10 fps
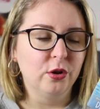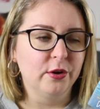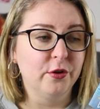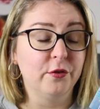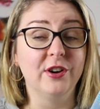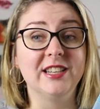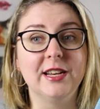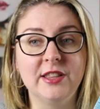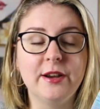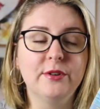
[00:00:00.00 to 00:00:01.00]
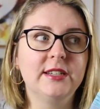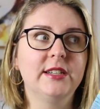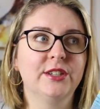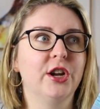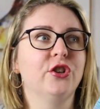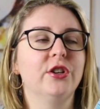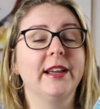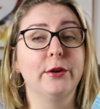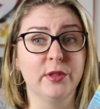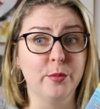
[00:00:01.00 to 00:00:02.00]
a lot of her friends. And there is a discussion
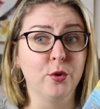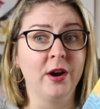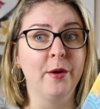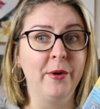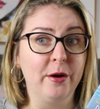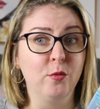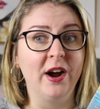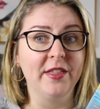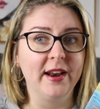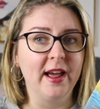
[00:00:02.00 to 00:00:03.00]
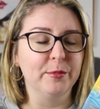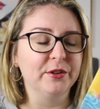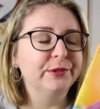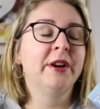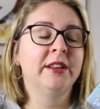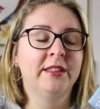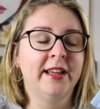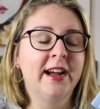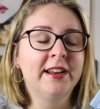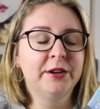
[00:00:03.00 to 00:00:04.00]
later in the book about why that happened. But
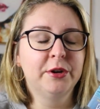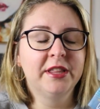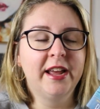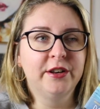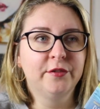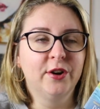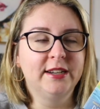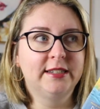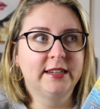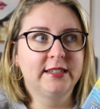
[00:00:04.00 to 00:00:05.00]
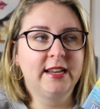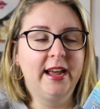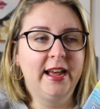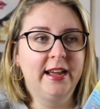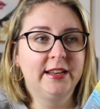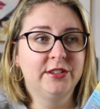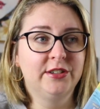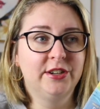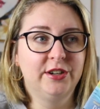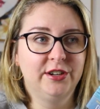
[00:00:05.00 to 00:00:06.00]
they are nearing the end of grade 6
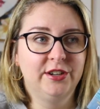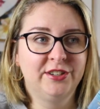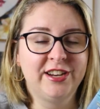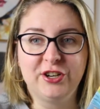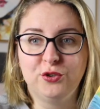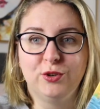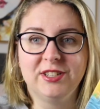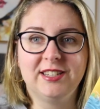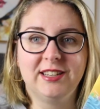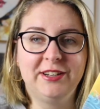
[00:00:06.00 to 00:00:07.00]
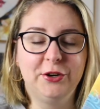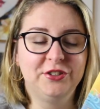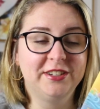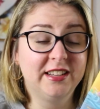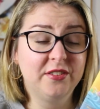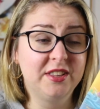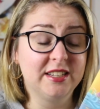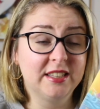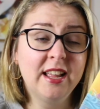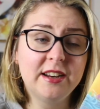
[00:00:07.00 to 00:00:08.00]
and Tash wants Leo to deliver
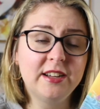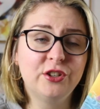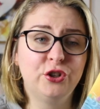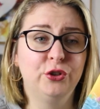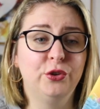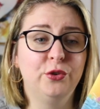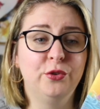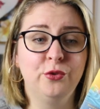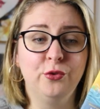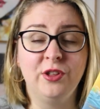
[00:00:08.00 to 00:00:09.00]
this letter to